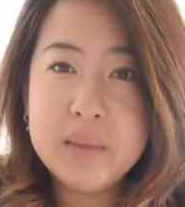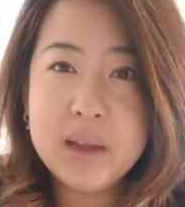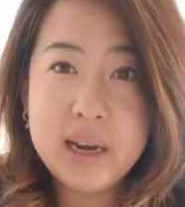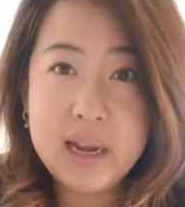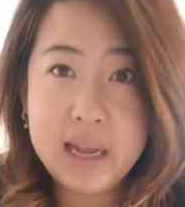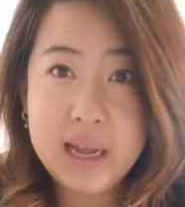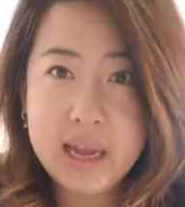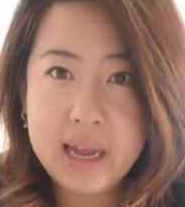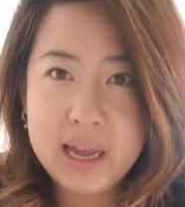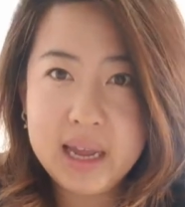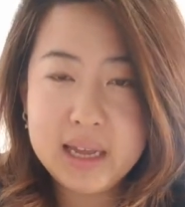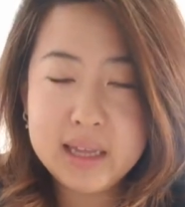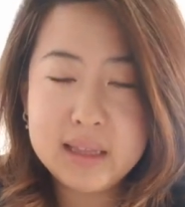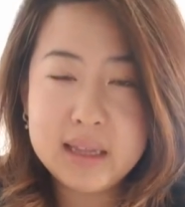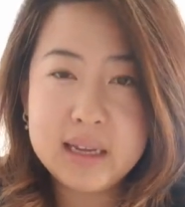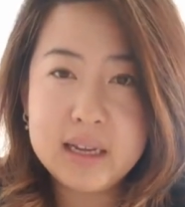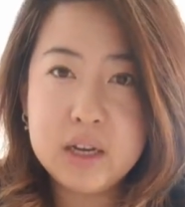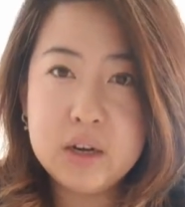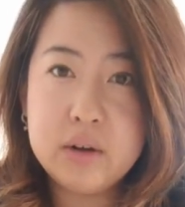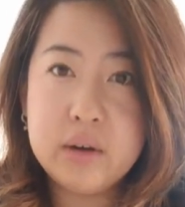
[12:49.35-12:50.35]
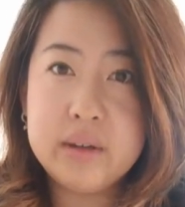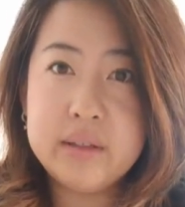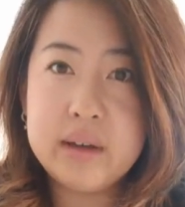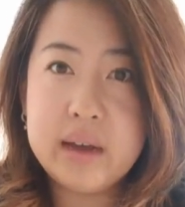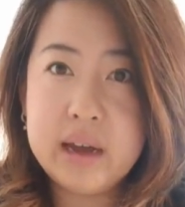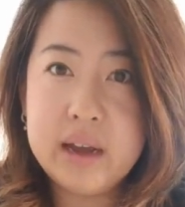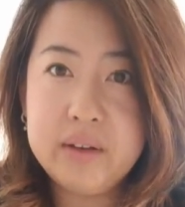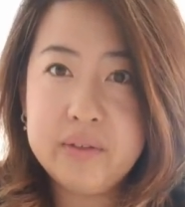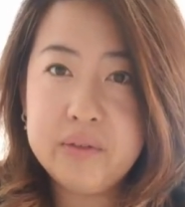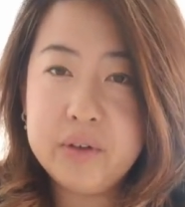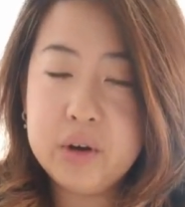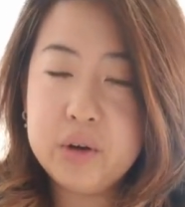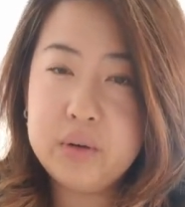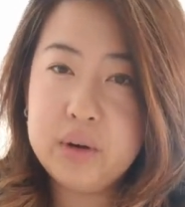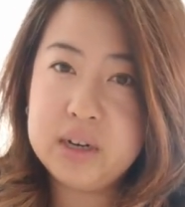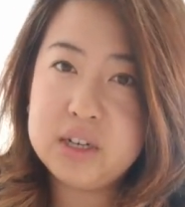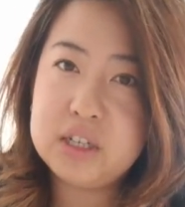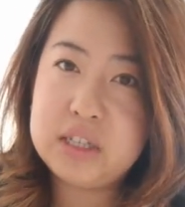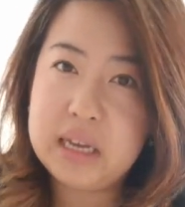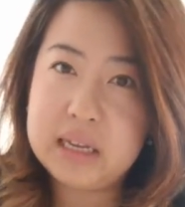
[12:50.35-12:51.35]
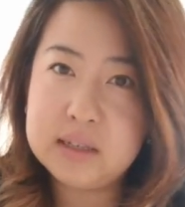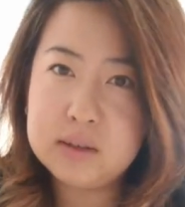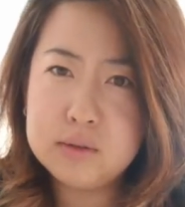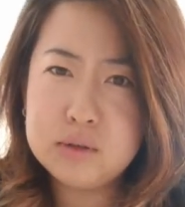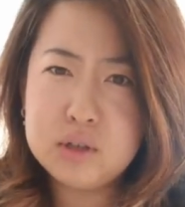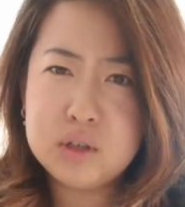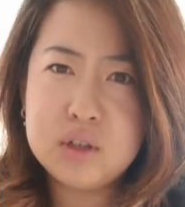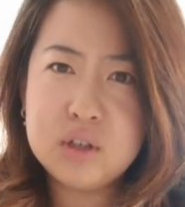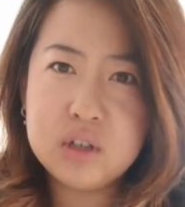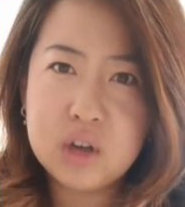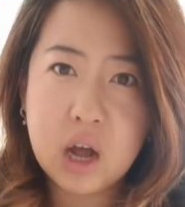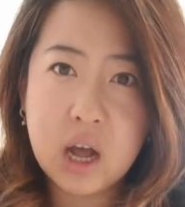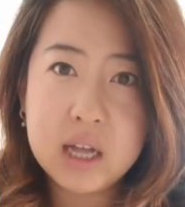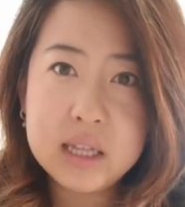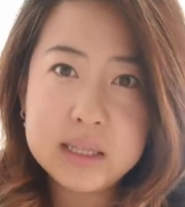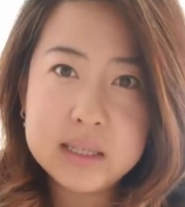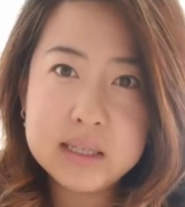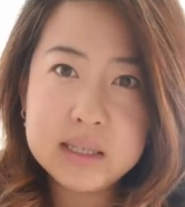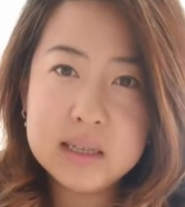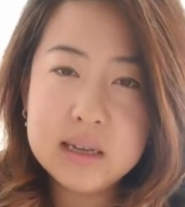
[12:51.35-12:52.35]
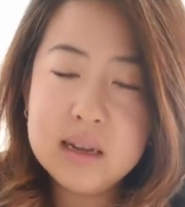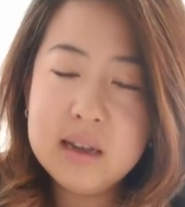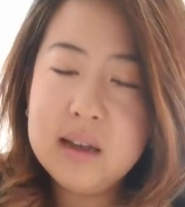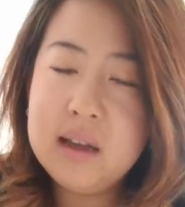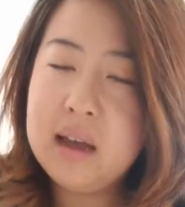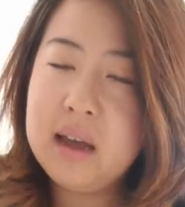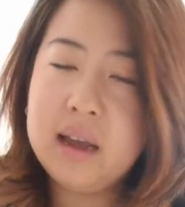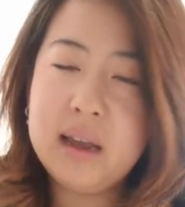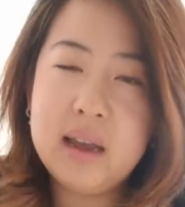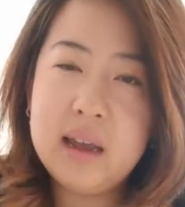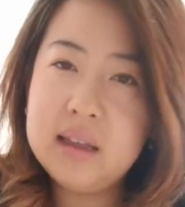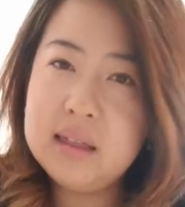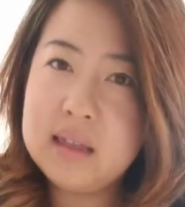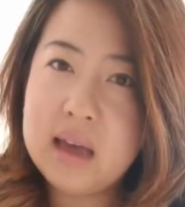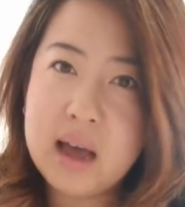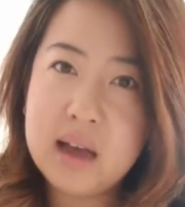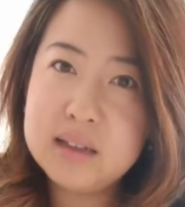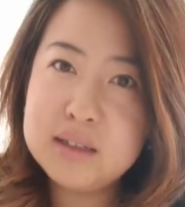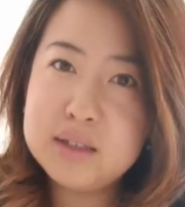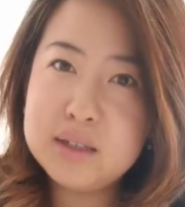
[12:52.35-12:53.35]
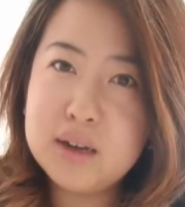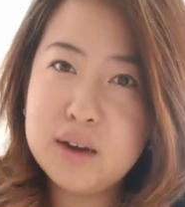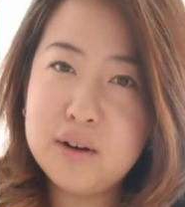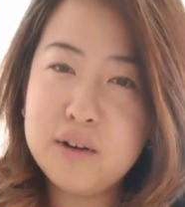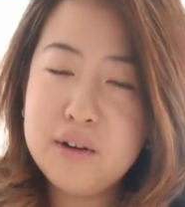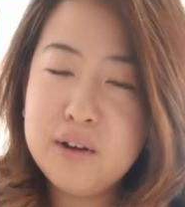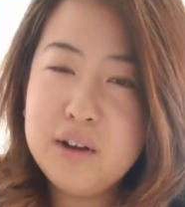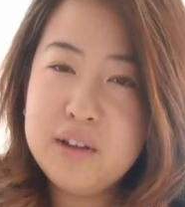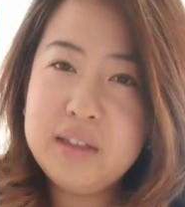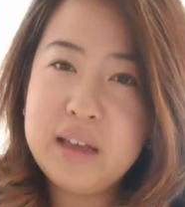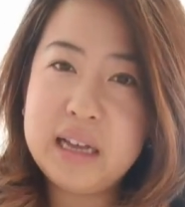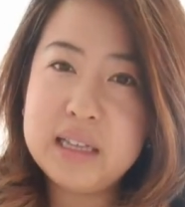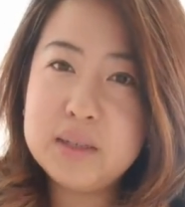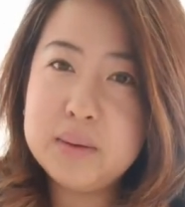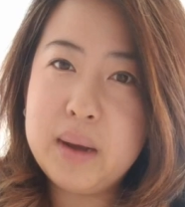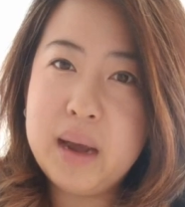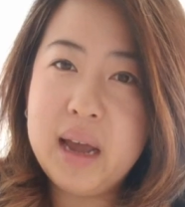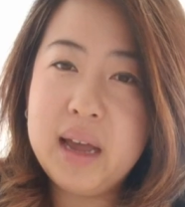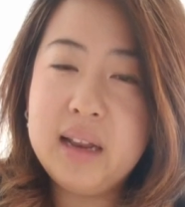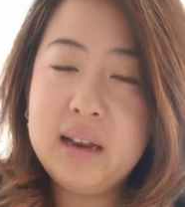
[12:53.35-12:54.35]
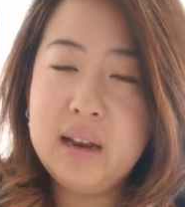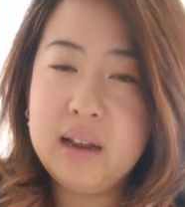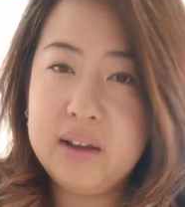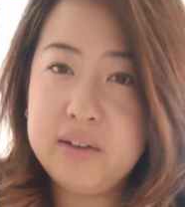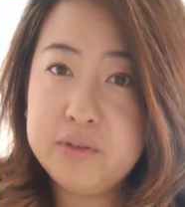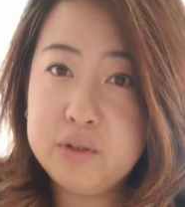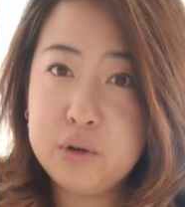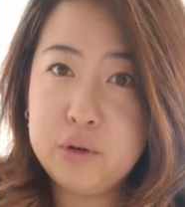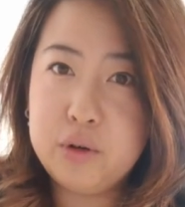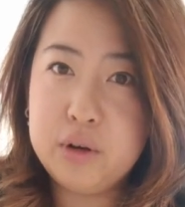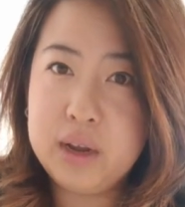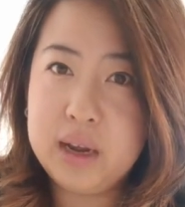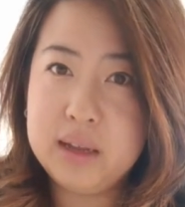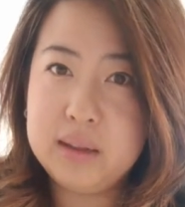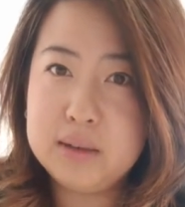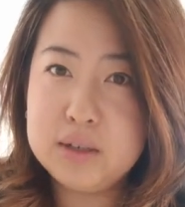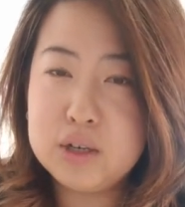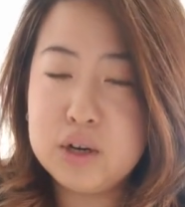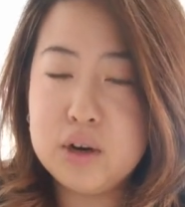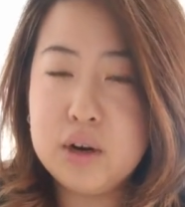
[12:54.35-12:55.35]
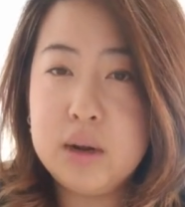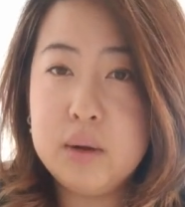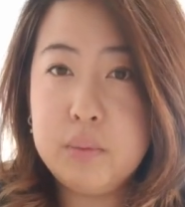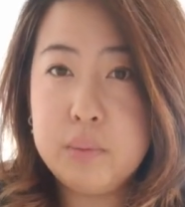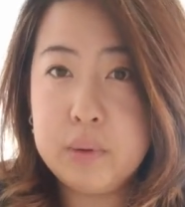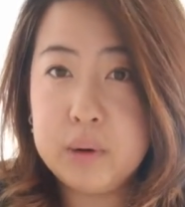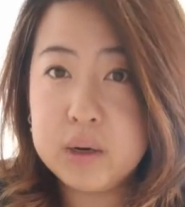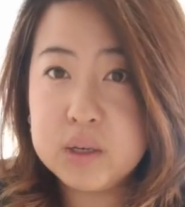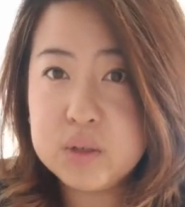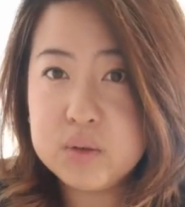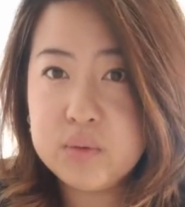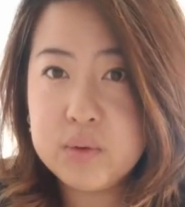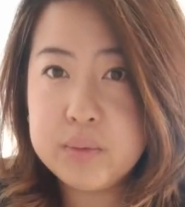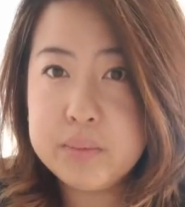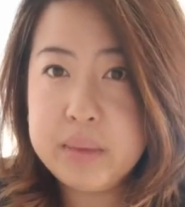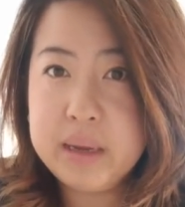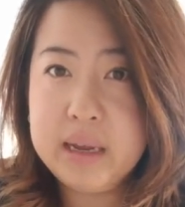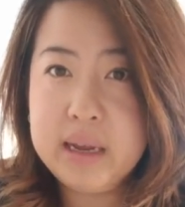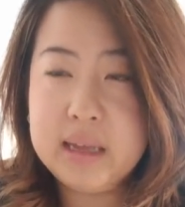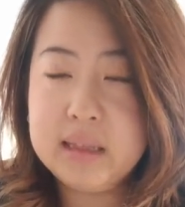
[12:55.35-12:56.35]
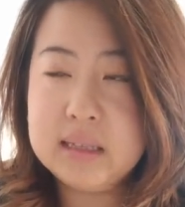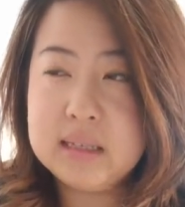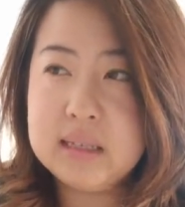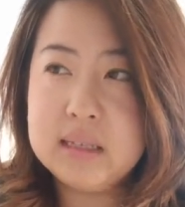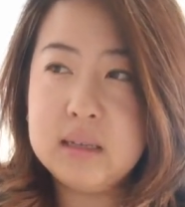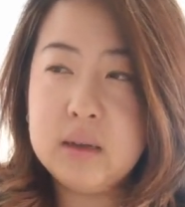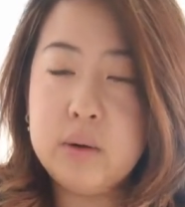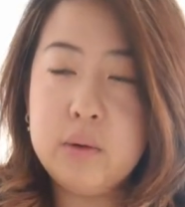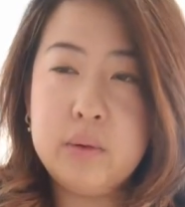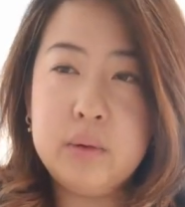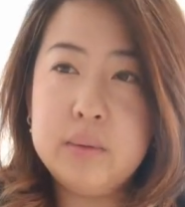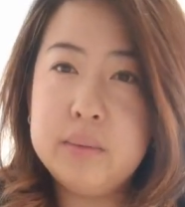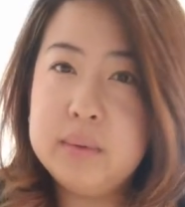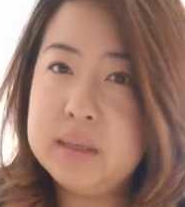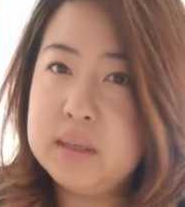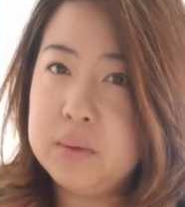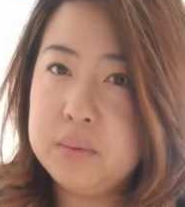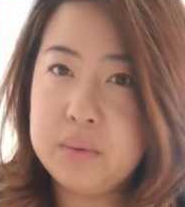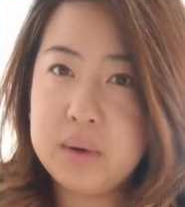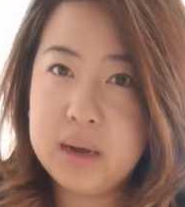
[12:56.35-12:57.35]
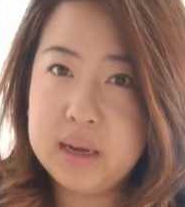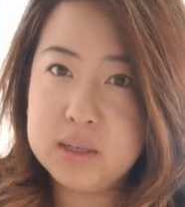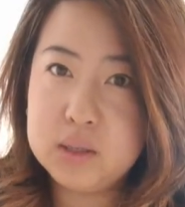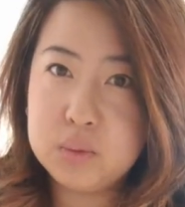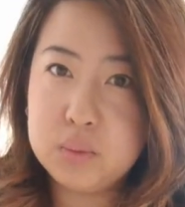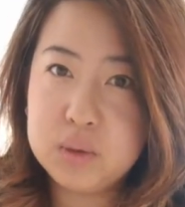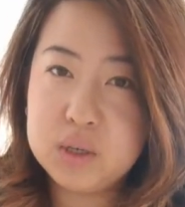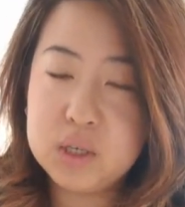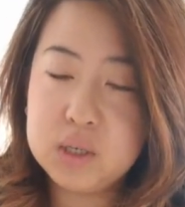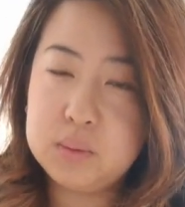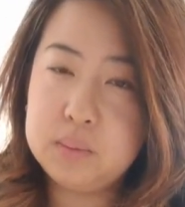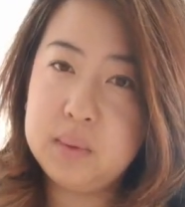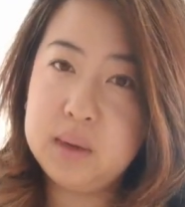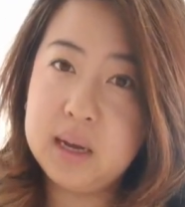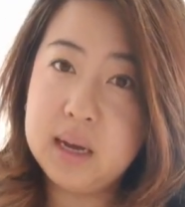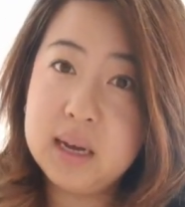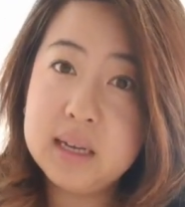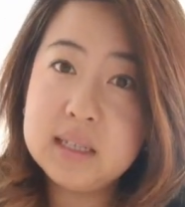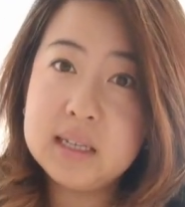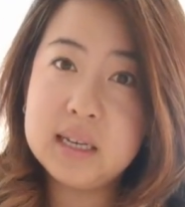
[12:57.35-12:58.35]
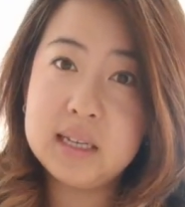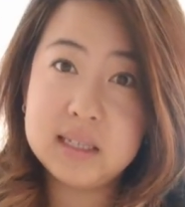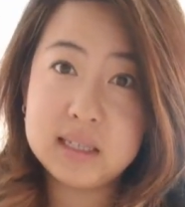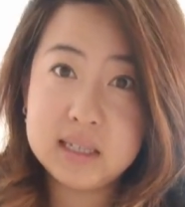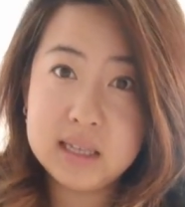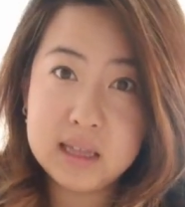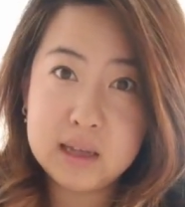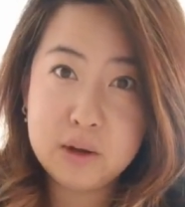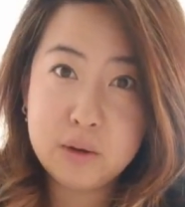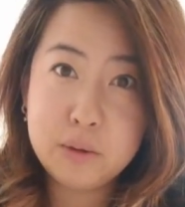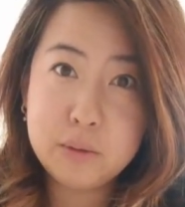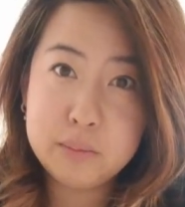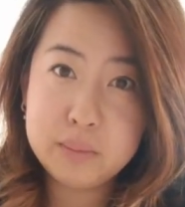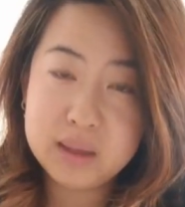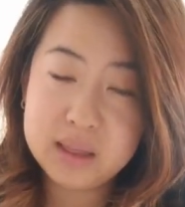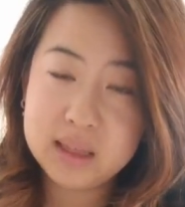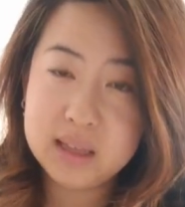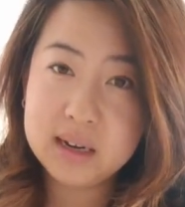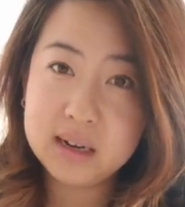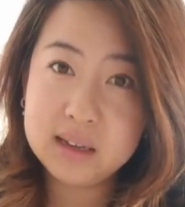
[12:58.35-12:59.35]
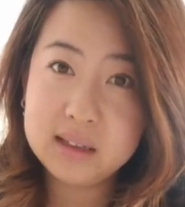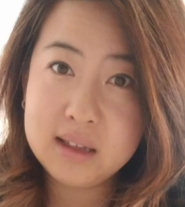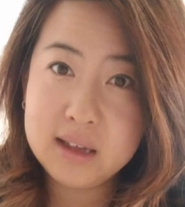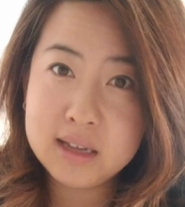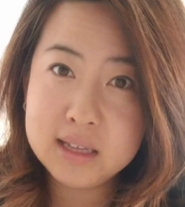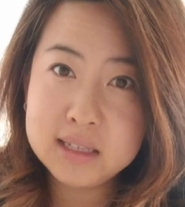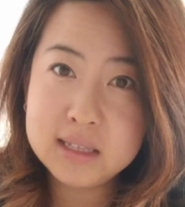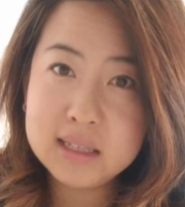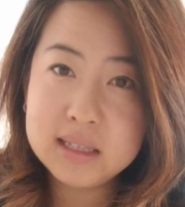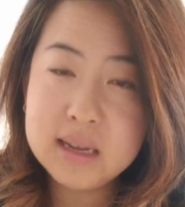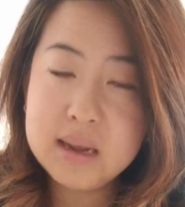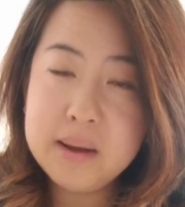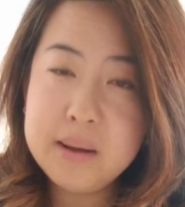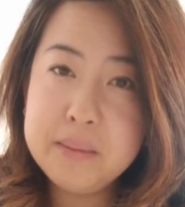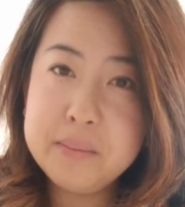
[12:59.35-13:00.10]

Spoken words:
And I hate on the iPhone, it just has those dots. I hate that. So that's why I love Google Calendar. It works for me, and this is the only reason why I switched, is because I can see that whole month at a glance.